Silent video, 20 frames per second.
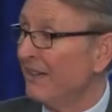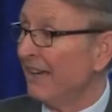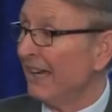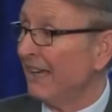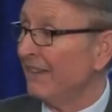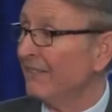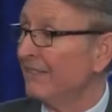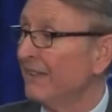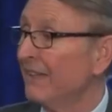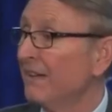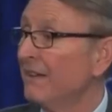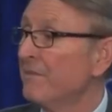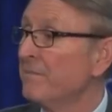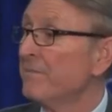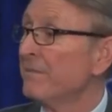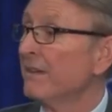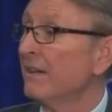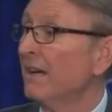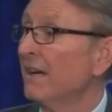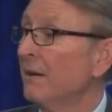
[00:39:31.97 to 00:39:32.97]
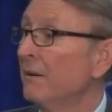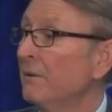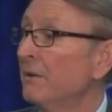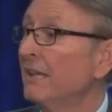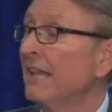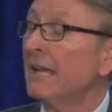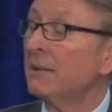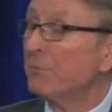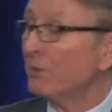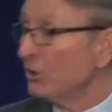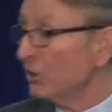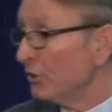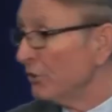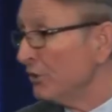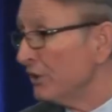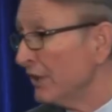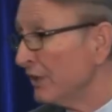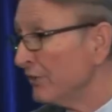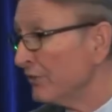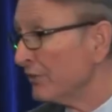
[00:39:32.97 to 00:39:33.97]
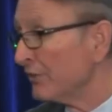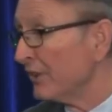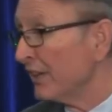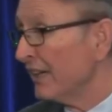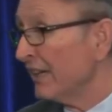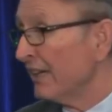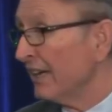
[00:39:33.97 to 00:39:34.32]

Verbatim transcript: and the uh, labor unions